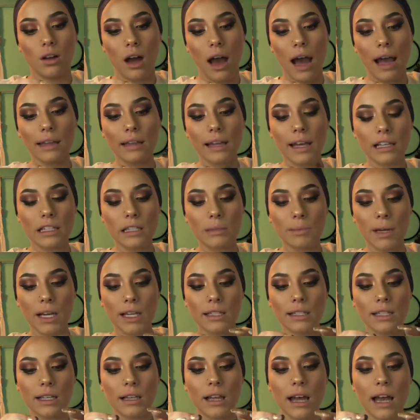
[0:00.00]
I like
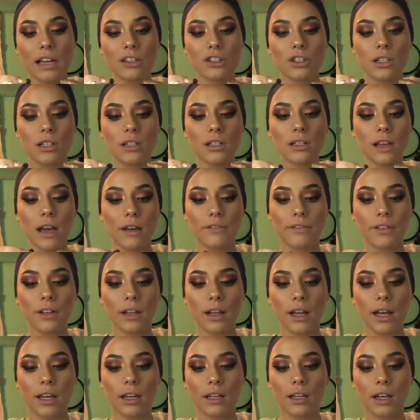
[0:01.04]
spacey lashes. I feel
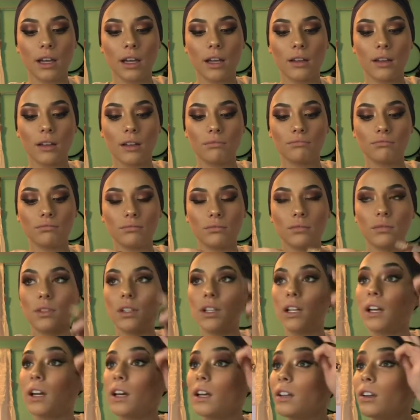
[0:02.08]
like
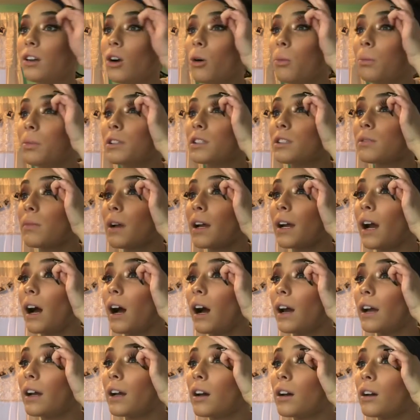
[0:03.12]
it opens my
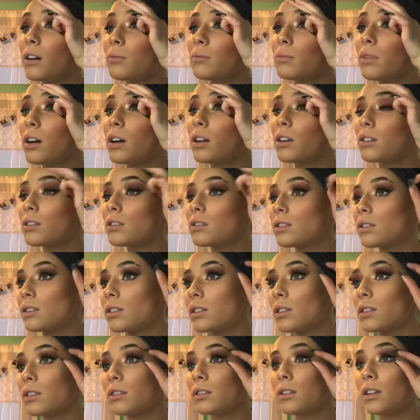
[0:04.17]
eye up,
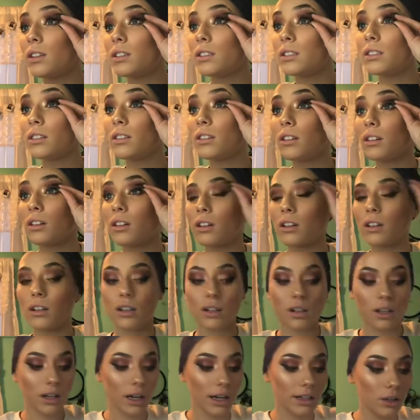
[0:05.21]
honestly. They still look
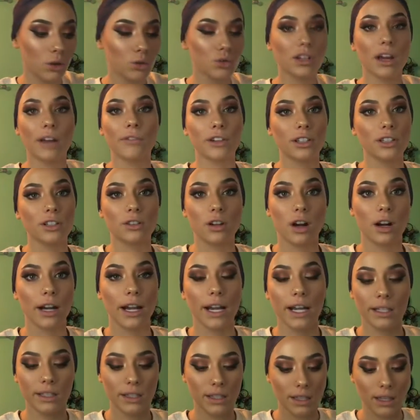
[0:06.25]
good. I know Jeffree Star
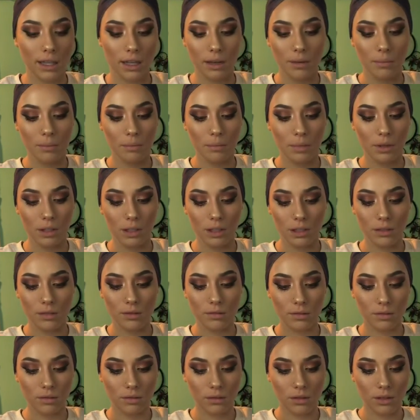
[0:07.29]
hates them, but
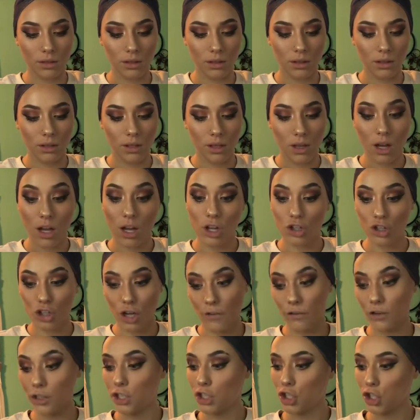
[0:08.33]
it's
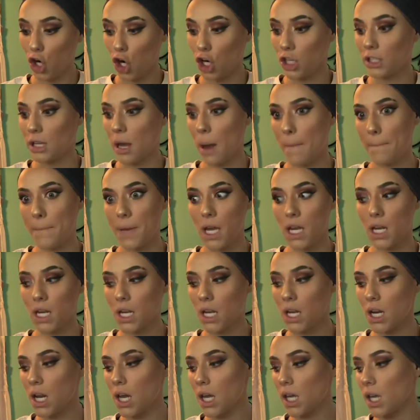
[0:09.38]
Jeffree Star's
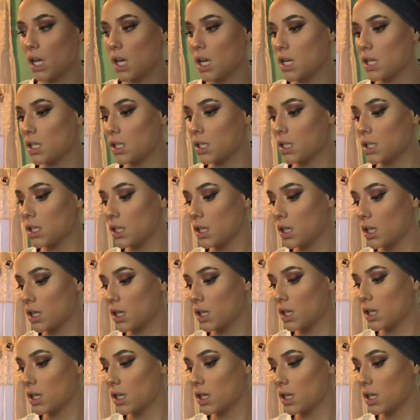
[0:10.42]
opinion, I guess.